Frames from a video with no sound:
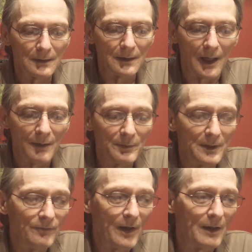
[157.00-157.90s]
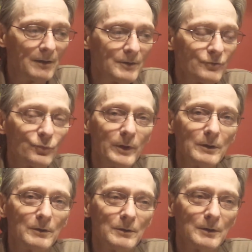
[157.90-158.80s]
Now, I believe hell is
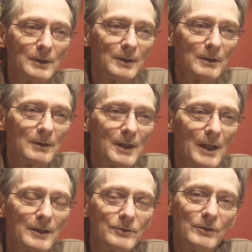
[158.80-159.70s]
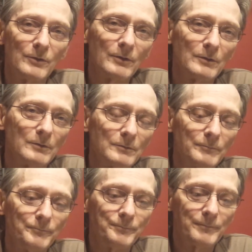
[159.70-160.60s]
real and that it's eternal.
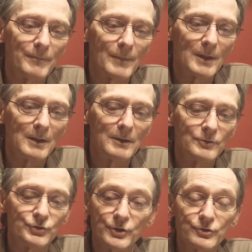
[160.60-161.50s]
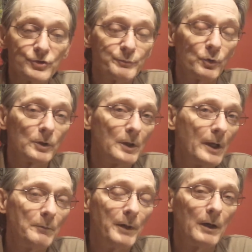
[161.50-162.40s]
Jesus spoke a
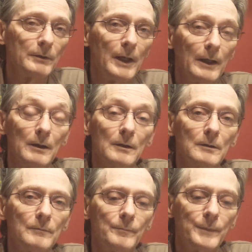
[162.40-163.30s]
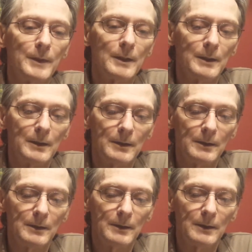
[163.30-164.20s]
lot about hell.
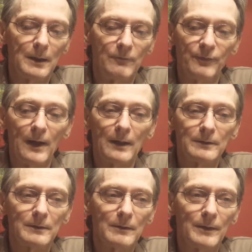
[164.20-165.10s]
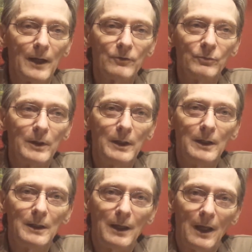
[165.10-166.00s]
In fact, that's what
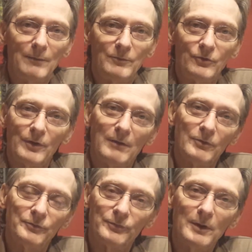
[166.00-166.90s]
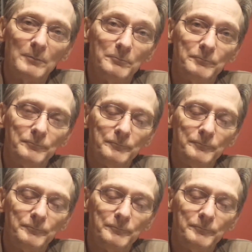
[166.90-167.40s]
he came to save us from.